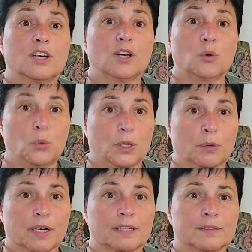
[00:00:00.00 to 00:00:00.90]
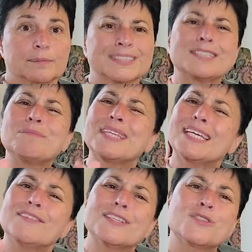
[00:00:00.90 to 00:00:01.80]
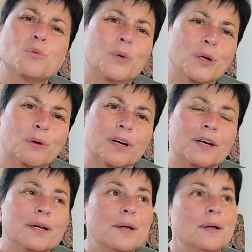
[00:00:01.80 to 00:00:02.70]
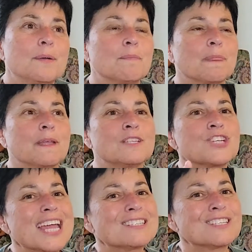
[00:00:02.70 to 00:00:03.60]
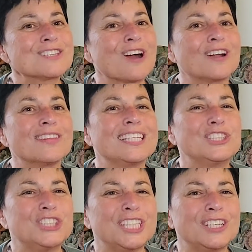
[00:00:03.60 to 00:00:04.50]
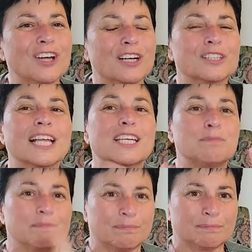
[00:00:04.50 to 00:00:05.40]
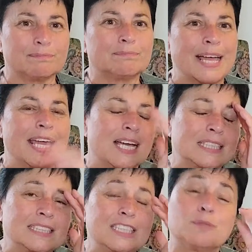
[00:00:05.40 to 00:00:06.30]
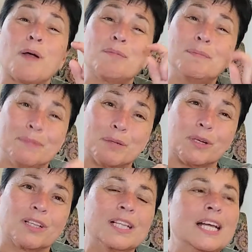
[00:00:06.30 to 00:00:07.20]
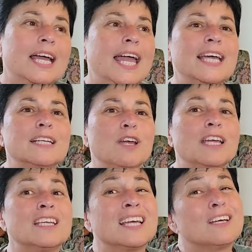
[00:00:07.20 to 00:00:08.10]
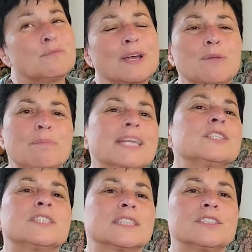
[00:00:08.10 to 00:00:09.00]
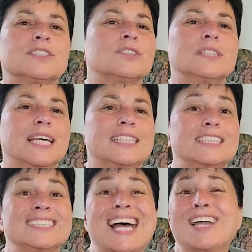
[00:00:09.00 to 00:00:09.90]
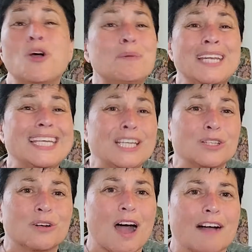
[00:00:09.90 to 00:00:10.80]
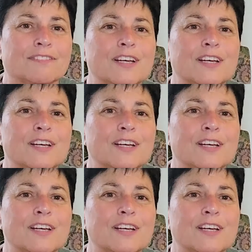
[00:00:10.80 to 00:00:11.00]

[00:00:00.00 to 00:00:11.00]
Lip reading: widower. Because I'm thinking if it's a widower, chances are that he cheated on her like my ex is probably minimal. And my biggest concern then is I hope he didn't kill her off.